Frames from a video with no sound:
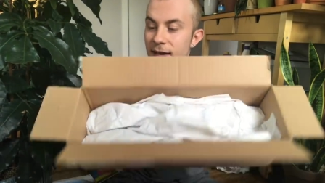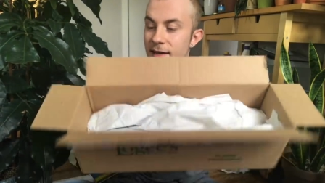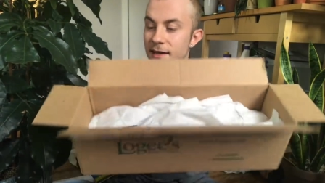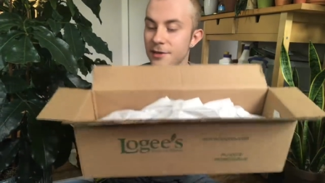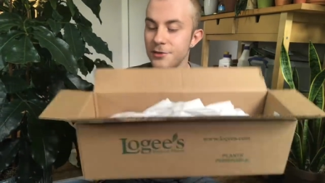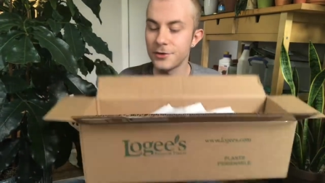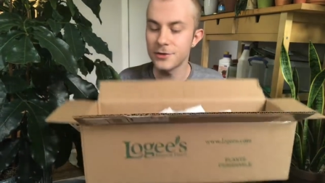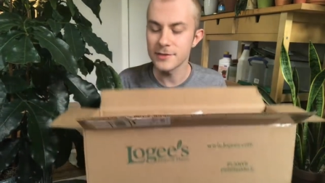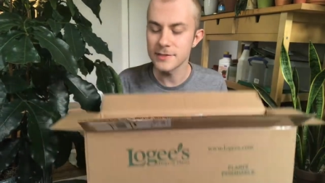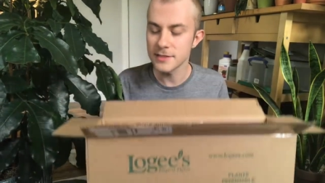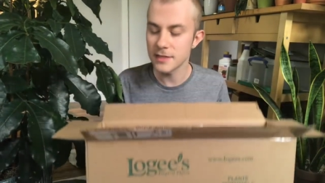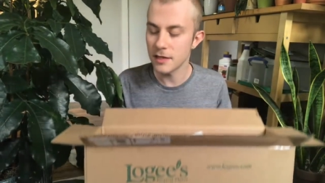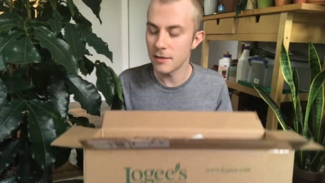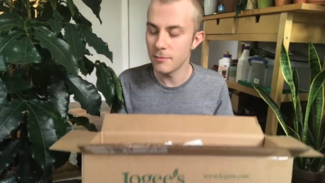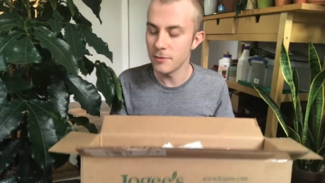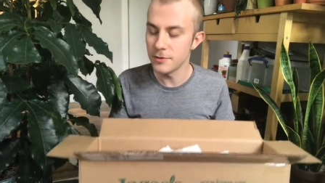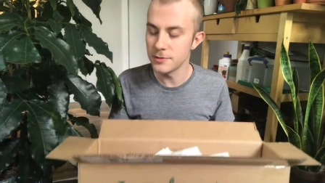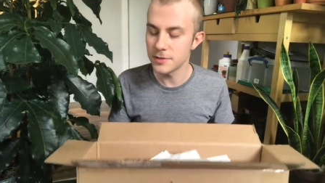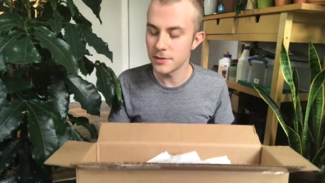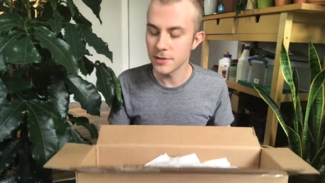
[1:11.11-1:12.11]
and I noticed that
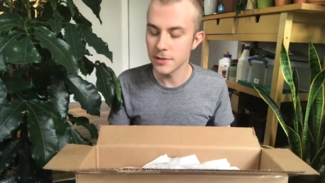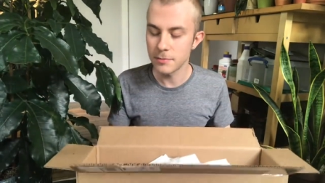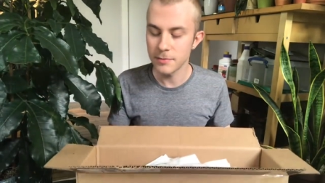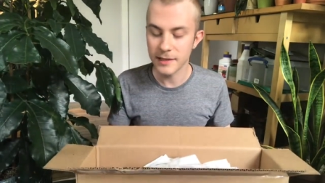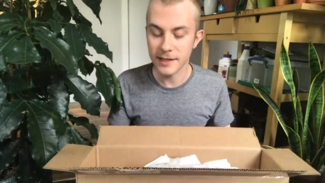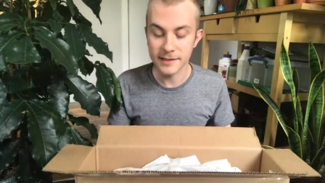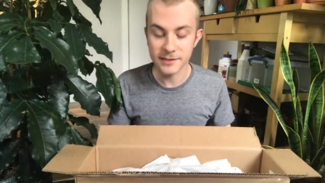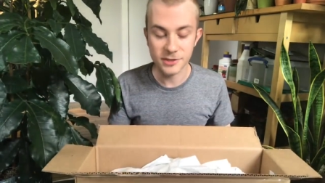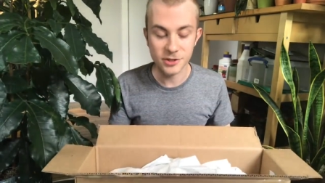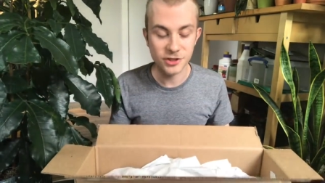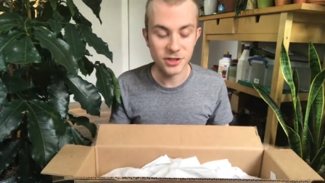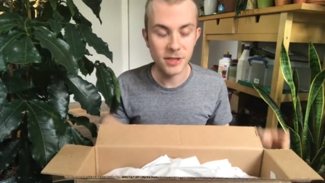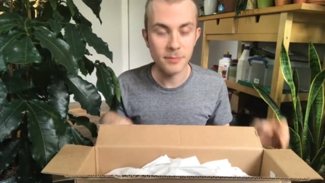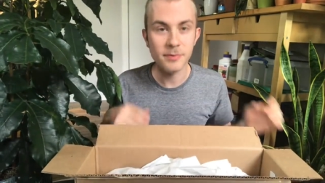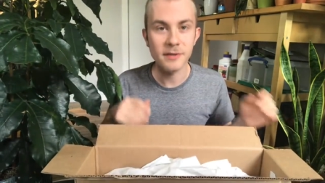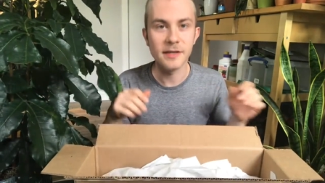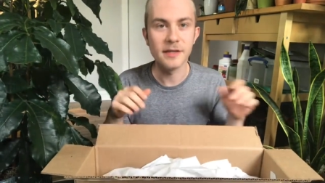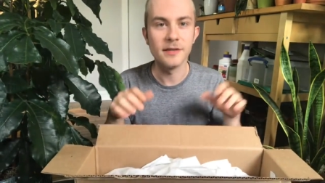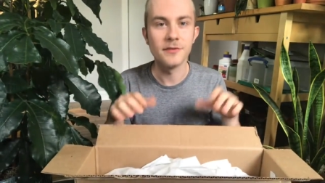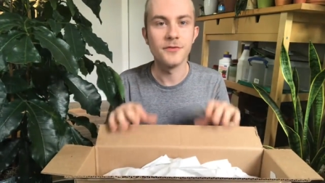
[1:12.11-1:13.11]
most of their plants
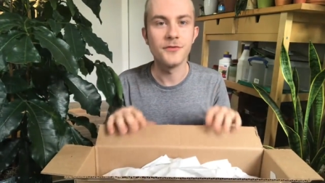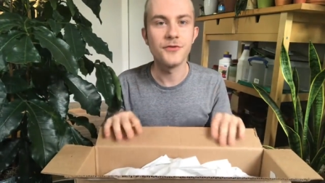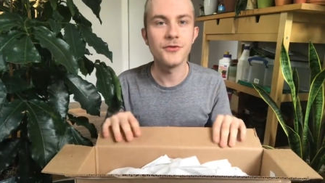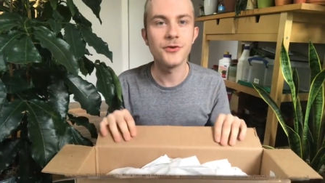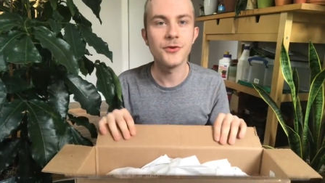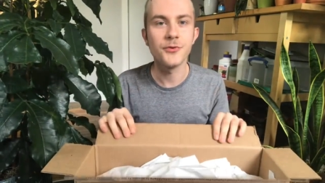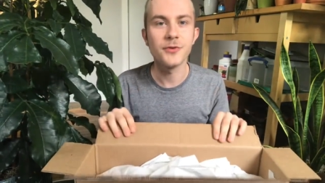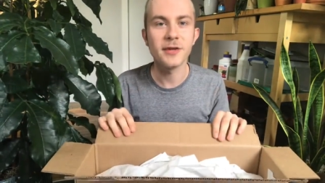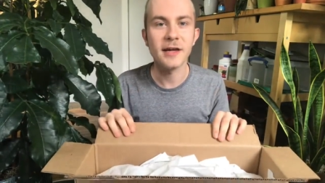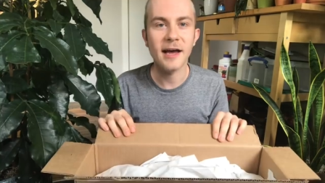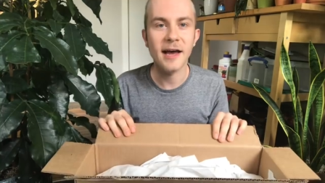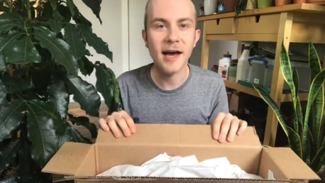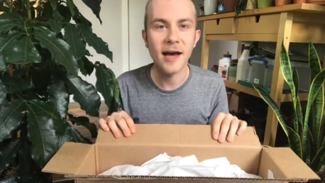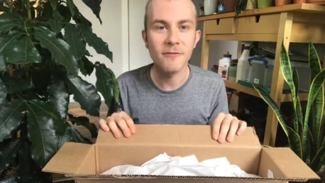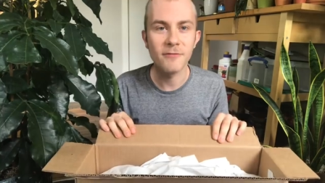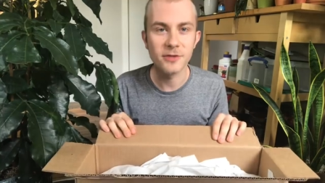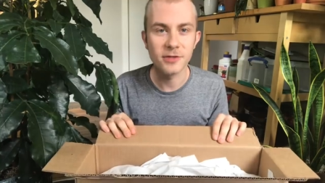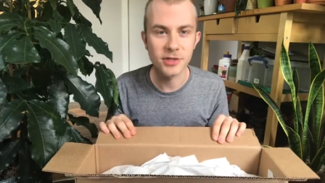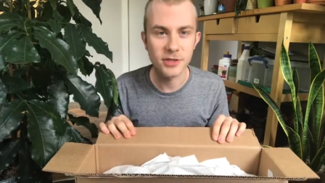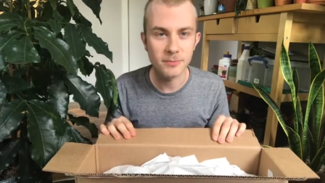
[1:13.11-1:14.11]
ship in
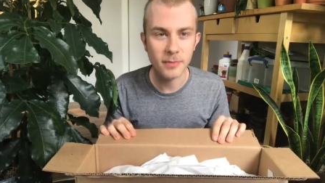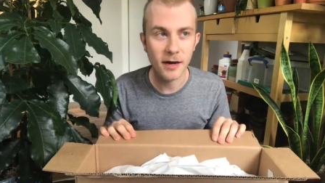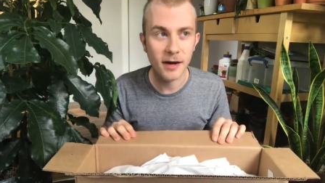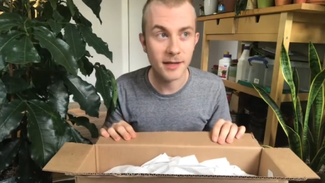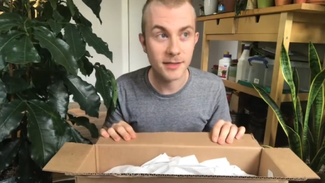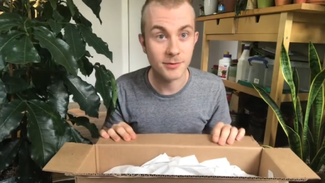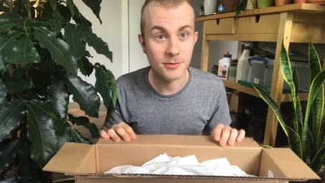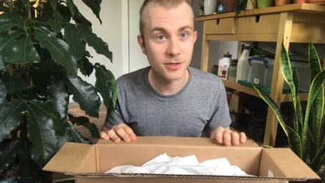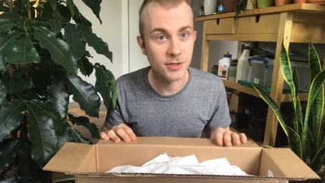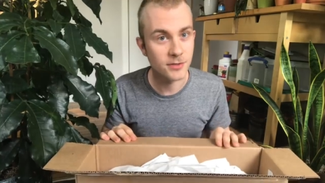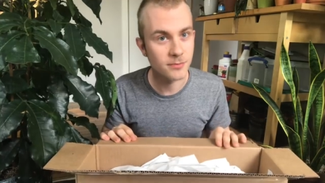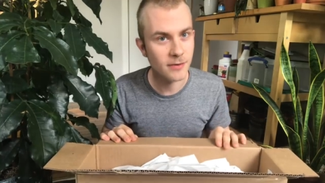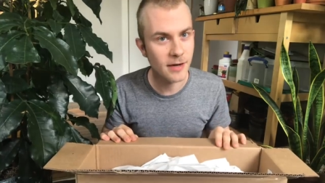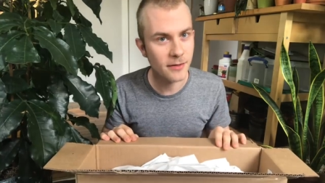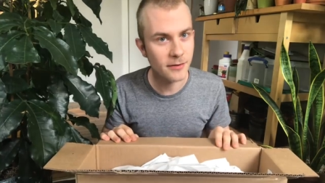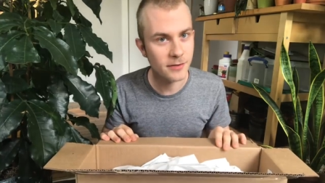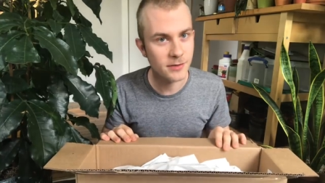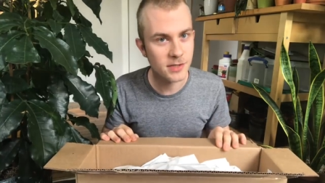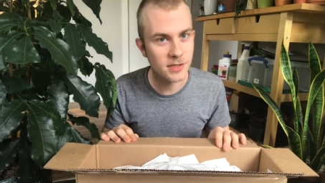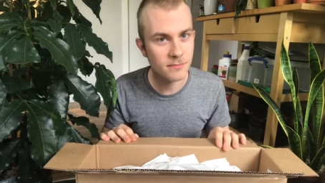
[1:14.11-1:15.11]
2.5-inch pots, which is
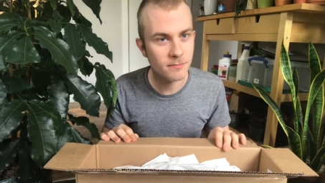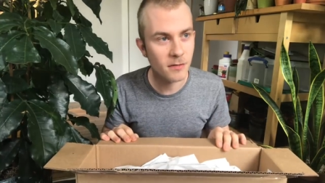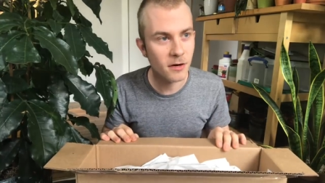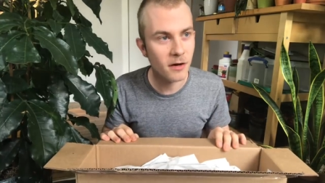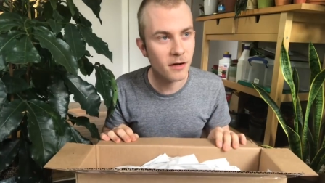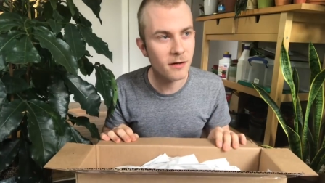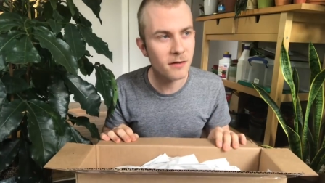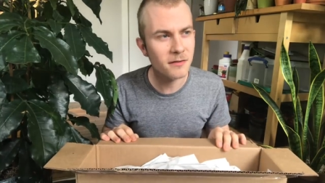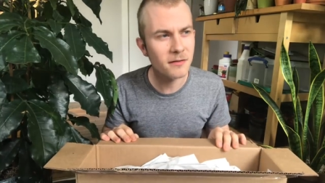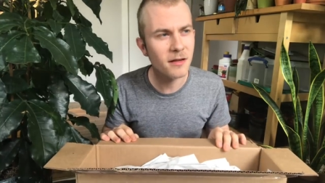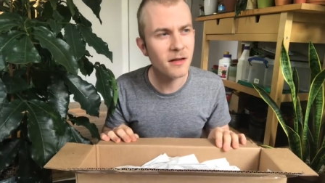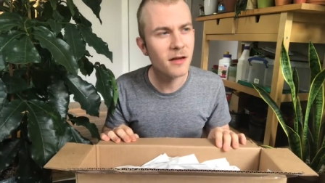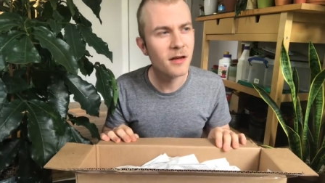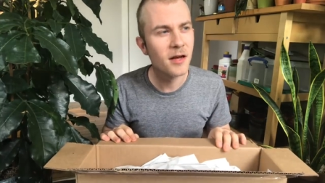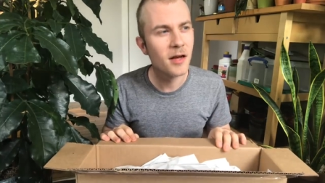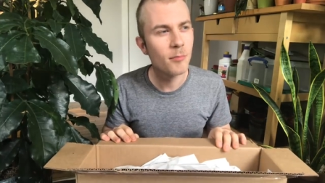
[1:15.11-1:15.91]
rather small,